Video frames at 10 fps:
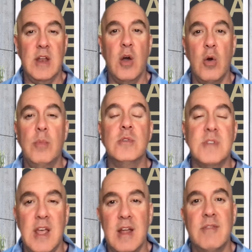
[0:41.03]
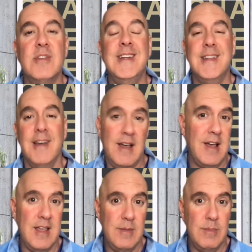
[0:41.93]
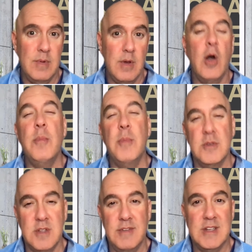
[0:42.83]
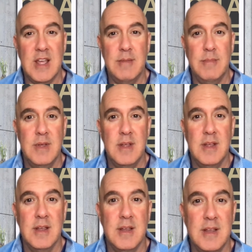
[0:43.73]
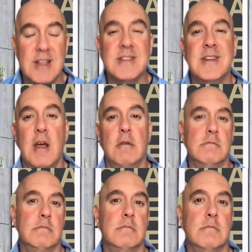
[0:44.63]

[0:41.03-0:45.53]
And almost every time is no.